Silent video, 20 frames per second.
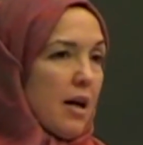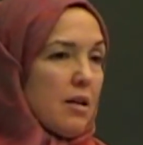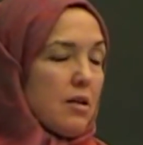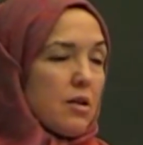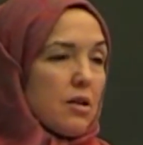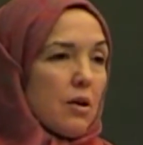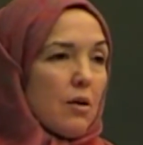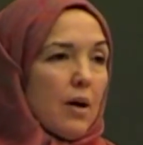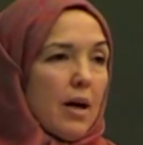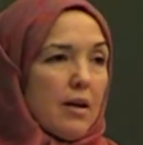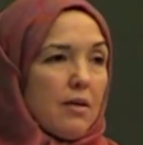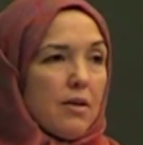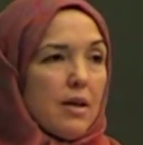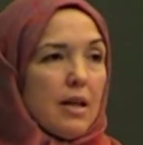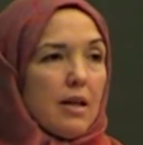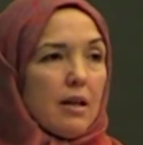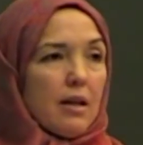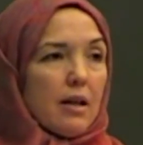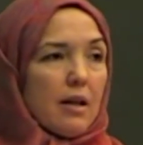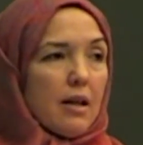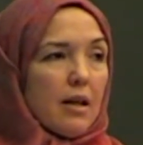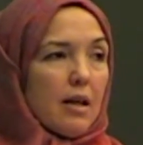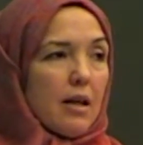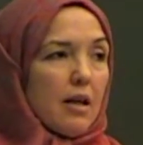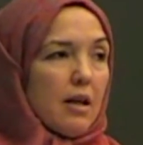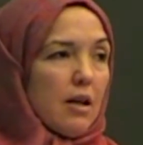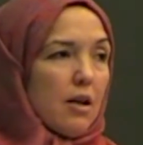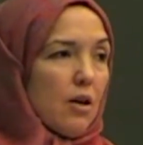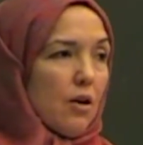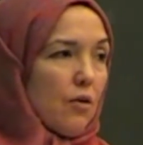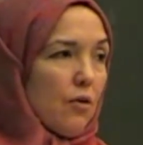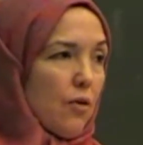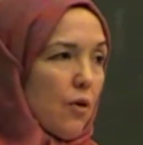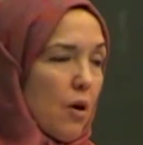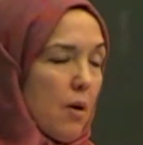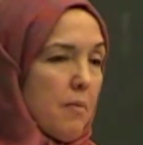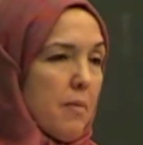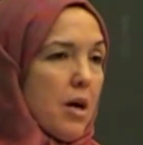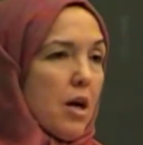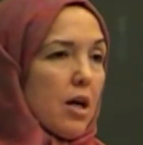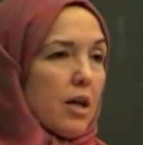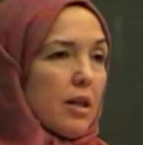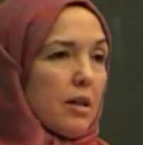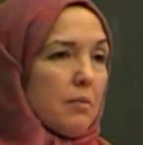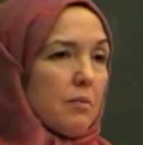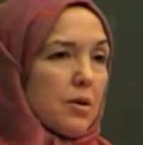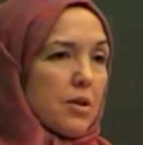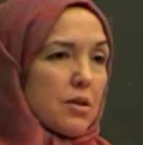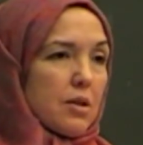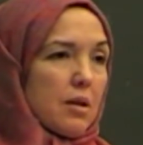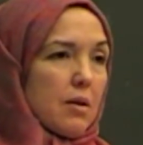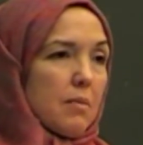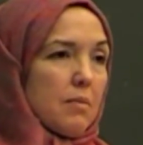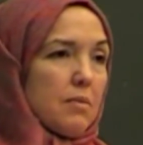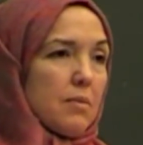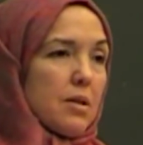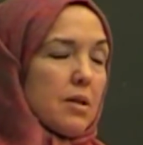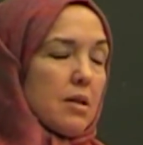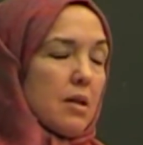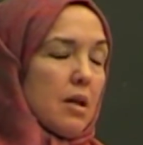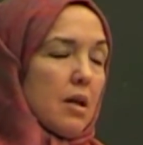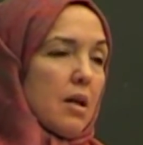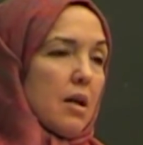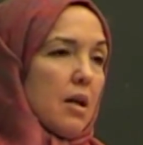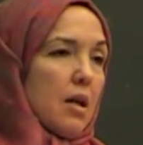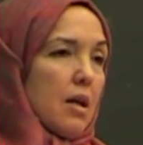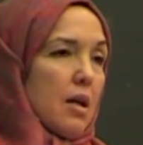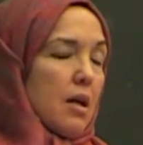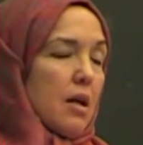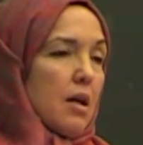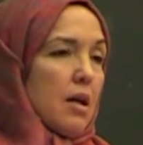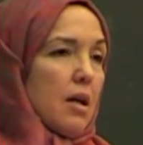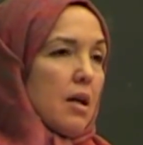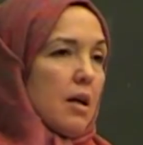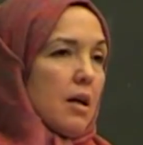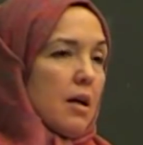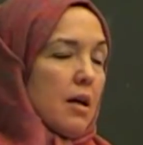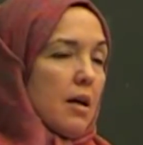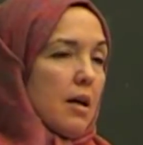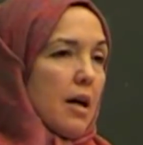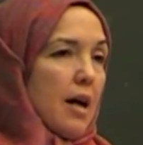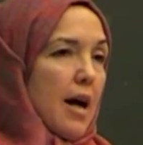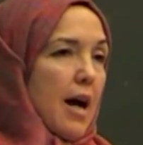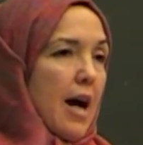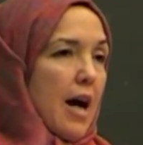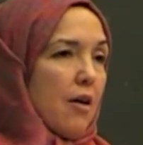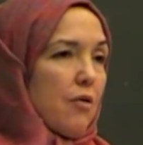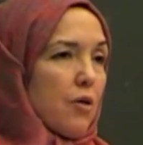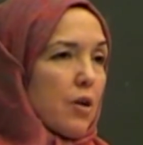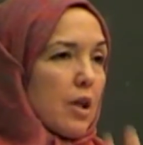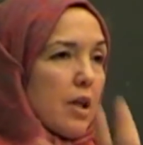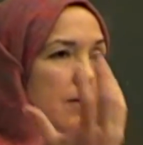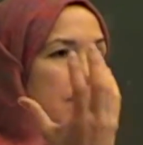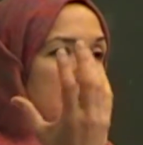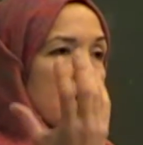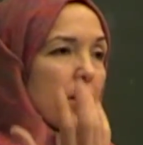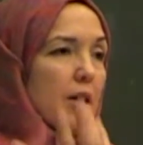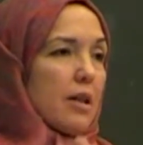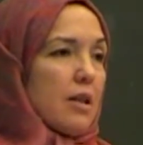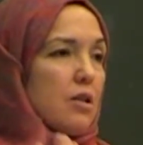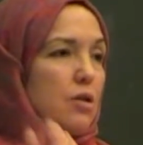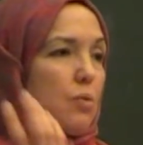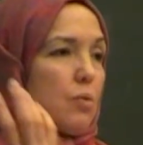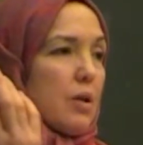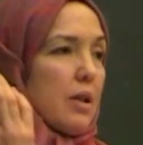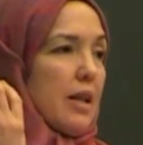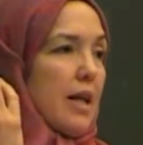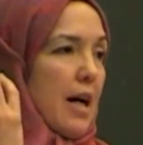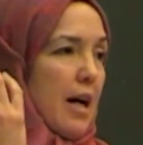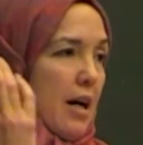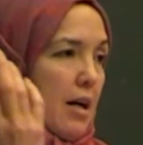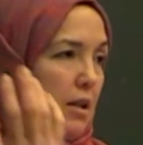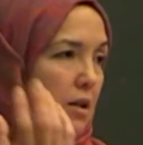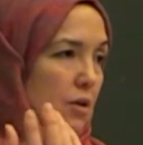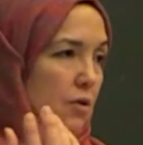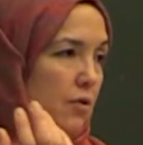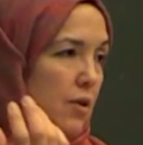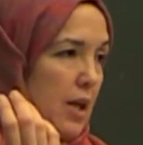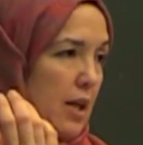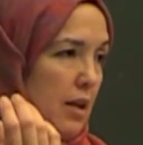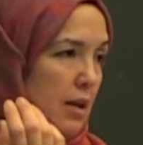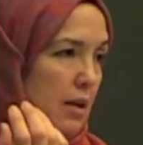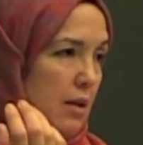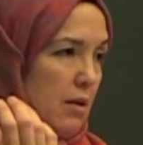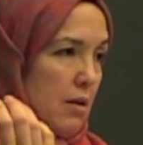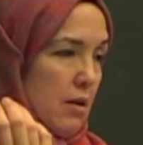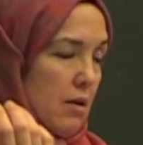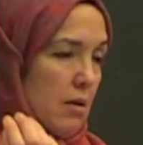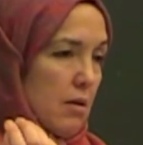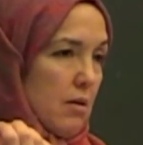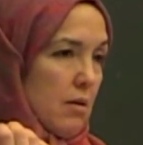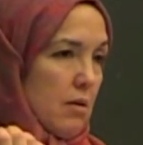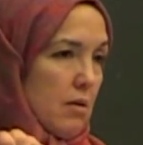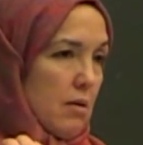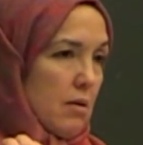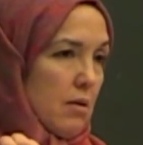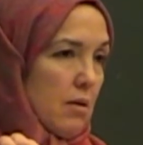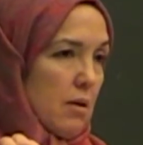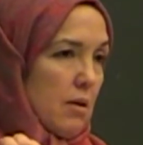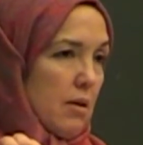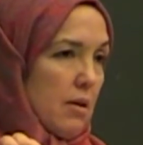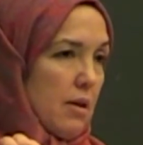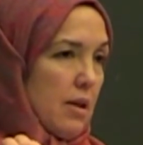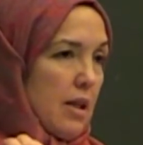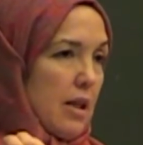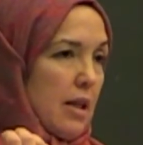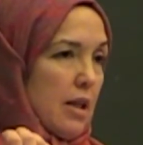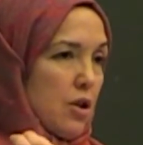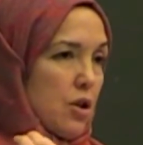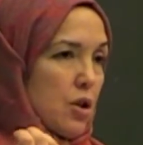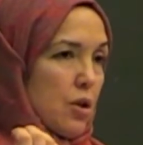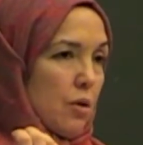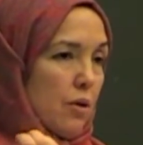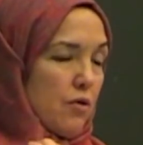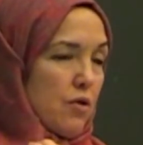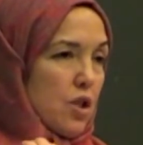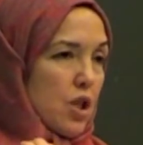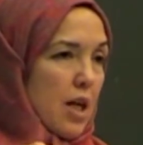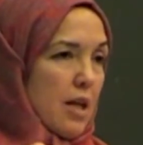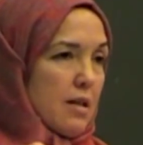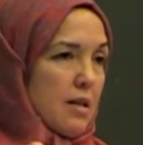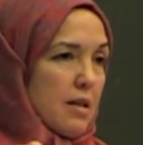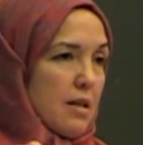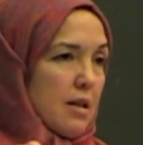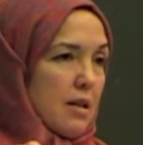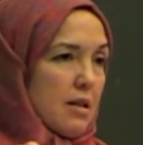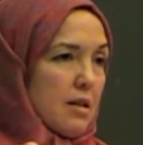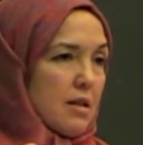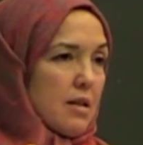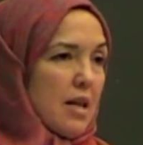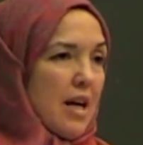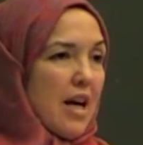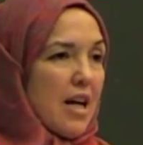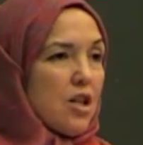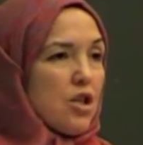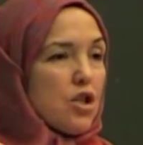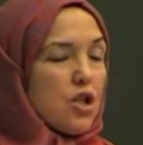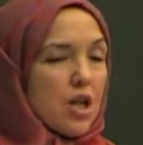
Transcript: And so I think for American Muslims, African Americans really elevated the issue of justice and